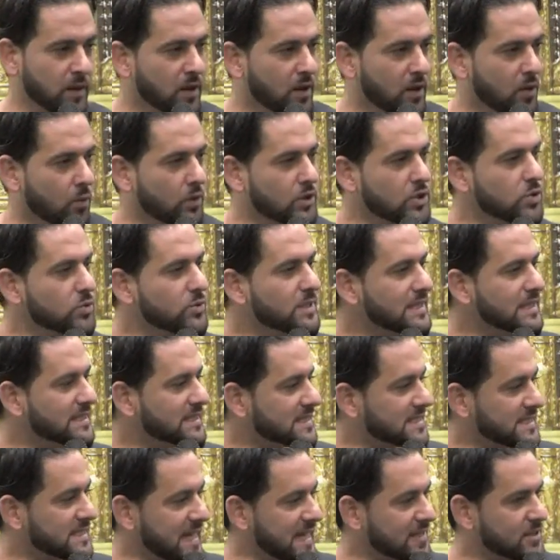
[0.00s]
When you need to
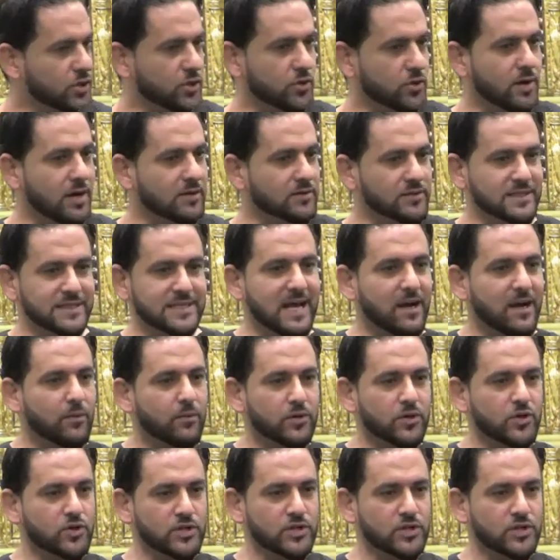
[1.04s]
stand your ground is not when you're